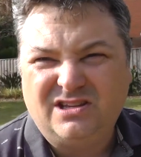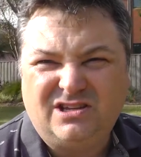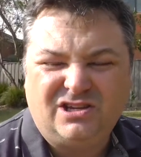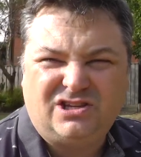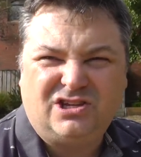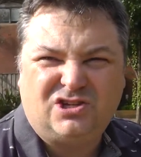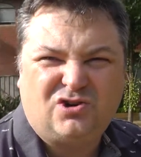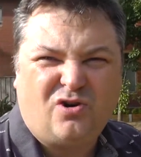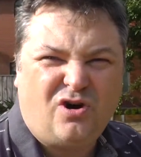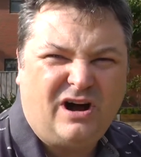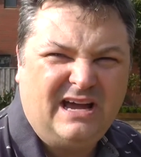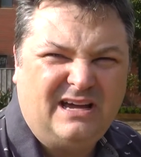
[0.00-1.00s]
to
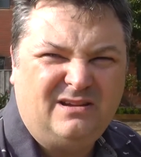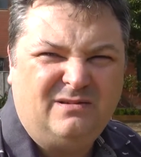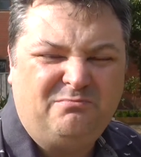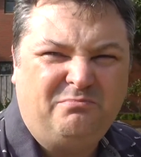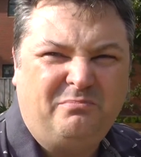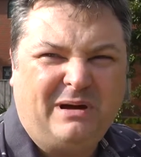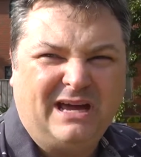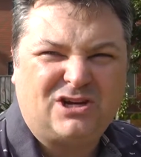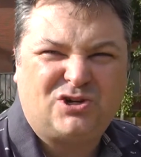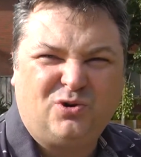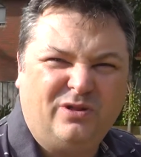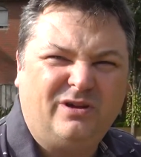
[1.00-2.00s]
try and make
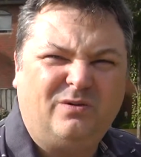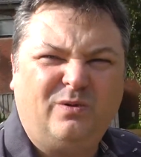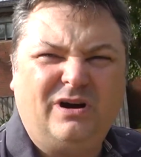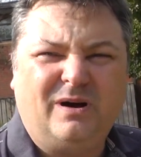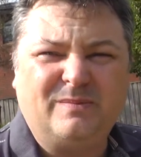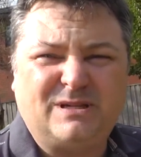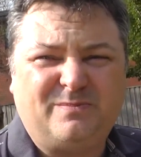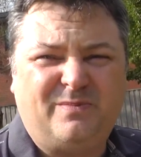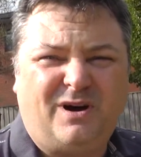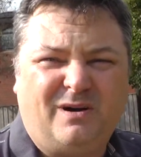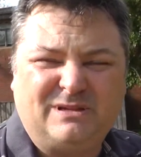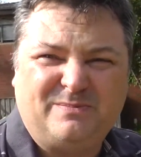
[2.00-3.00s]
sure that when
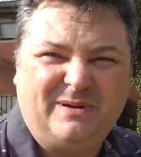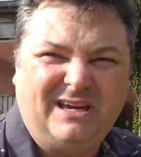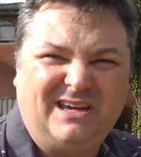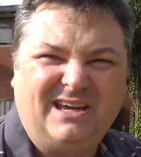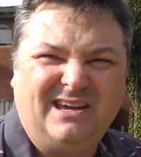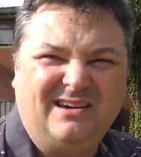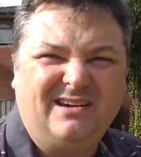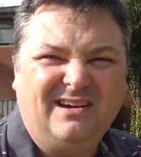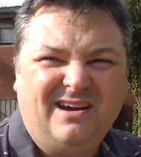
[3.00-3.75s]
I'm speaking,